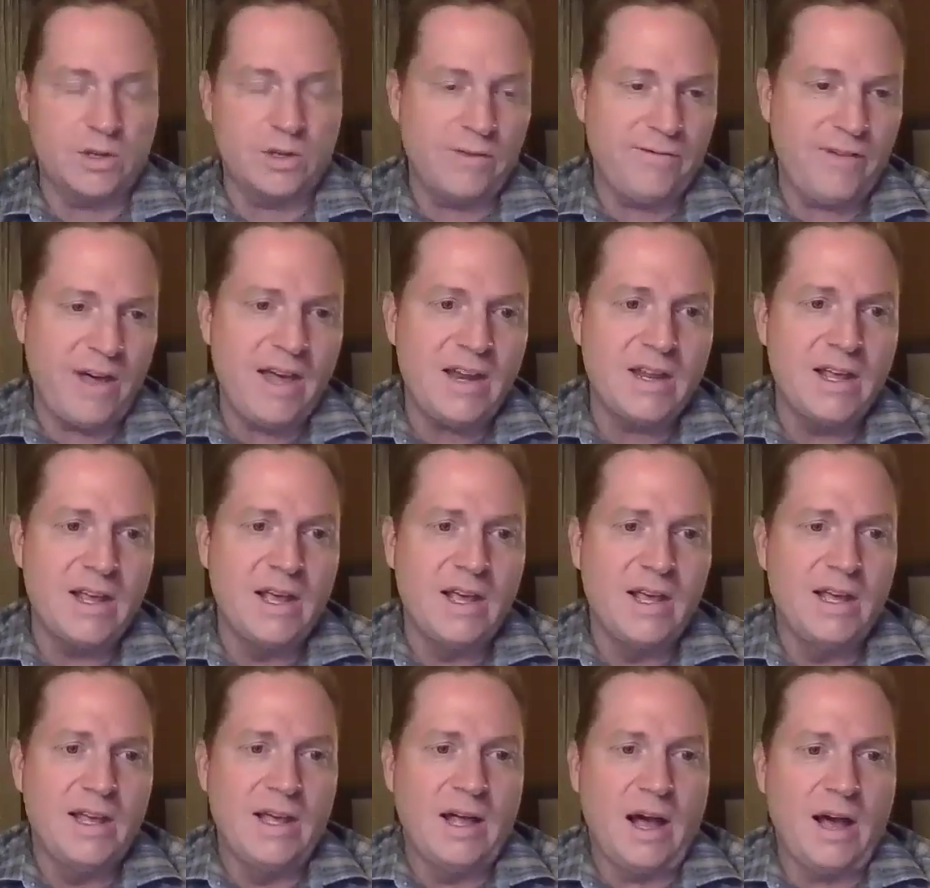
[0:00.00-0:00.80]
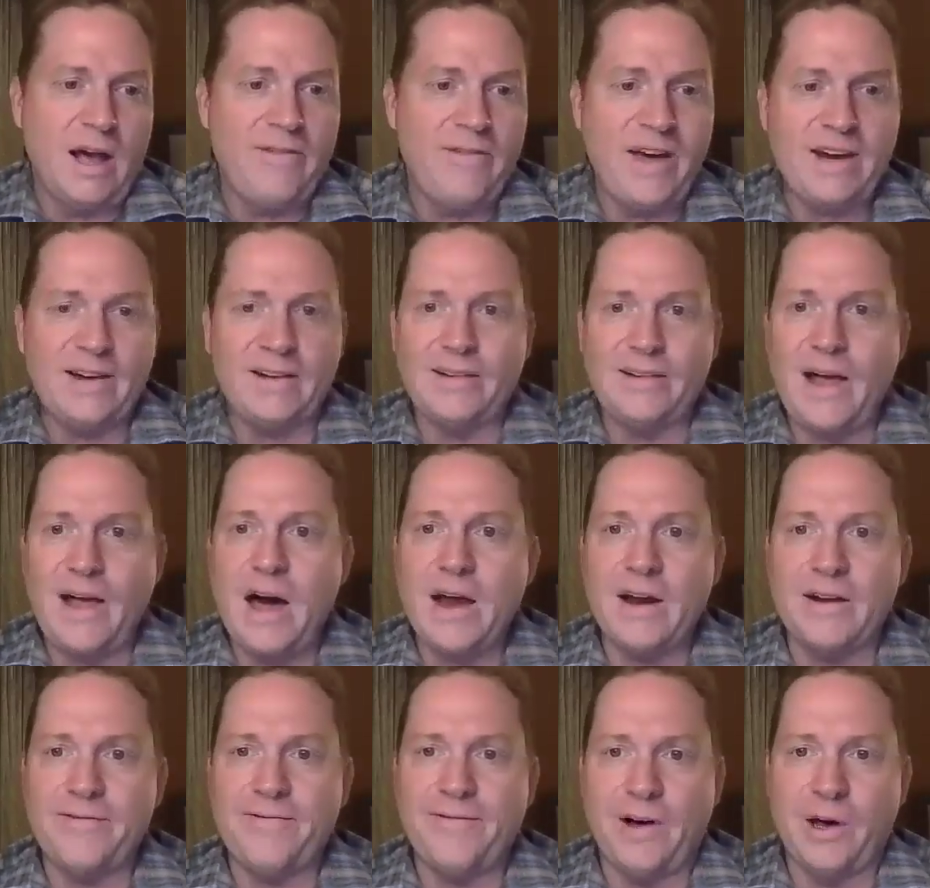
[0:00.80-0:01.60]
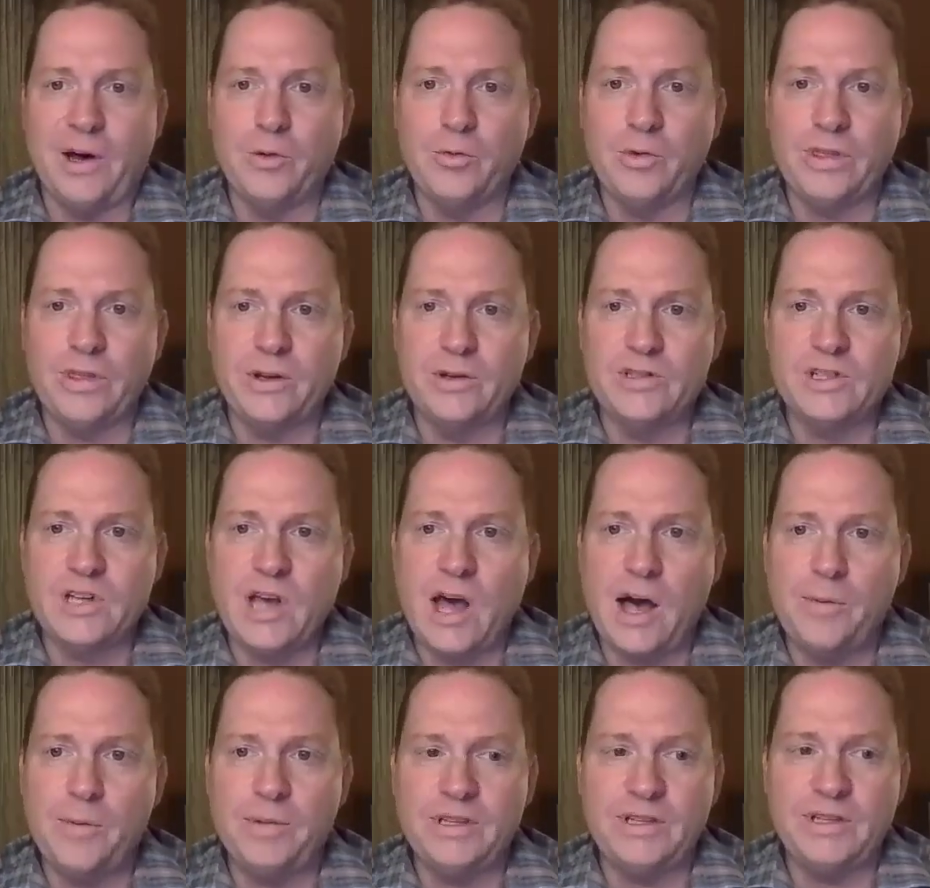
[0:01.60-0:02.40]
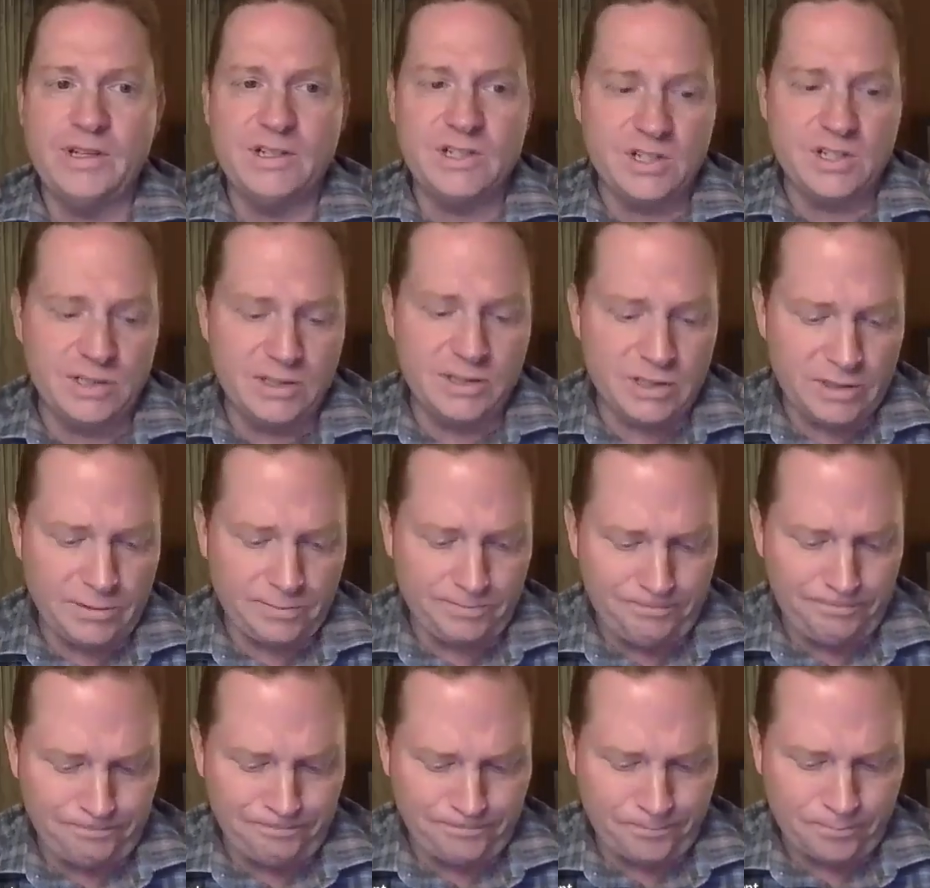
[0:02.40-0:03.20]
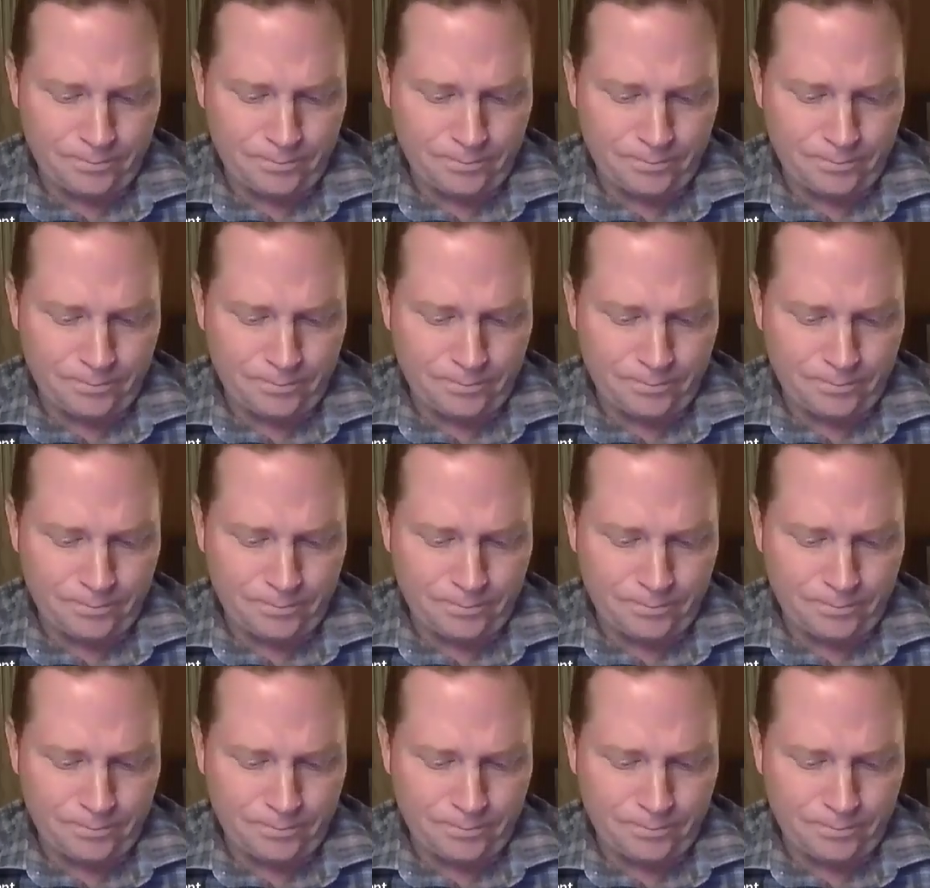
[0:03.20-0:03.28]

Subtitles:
So I've had a lot of fun with those competitions.